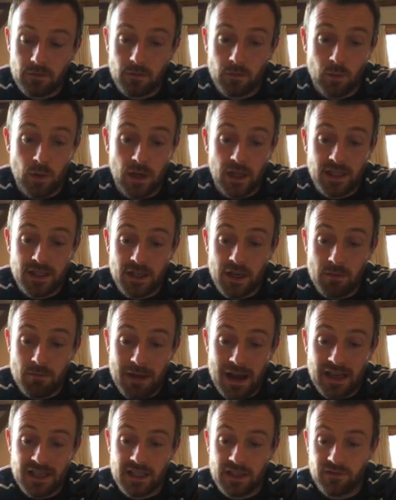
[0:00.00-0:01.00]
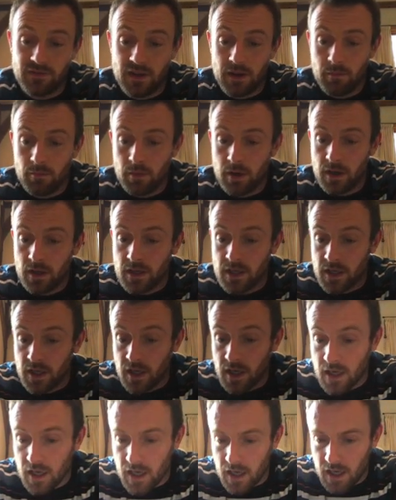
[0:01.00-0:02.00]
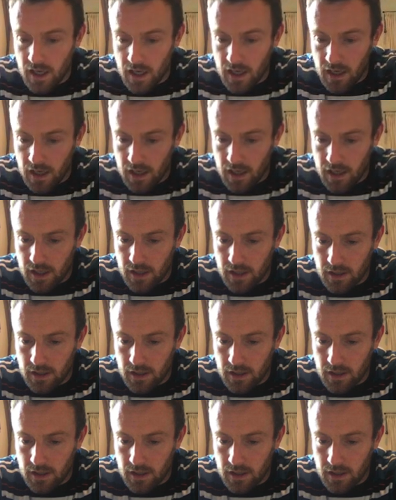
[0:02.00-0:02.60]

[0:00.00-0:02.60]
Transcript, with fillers: Well, it's a massive number, uh,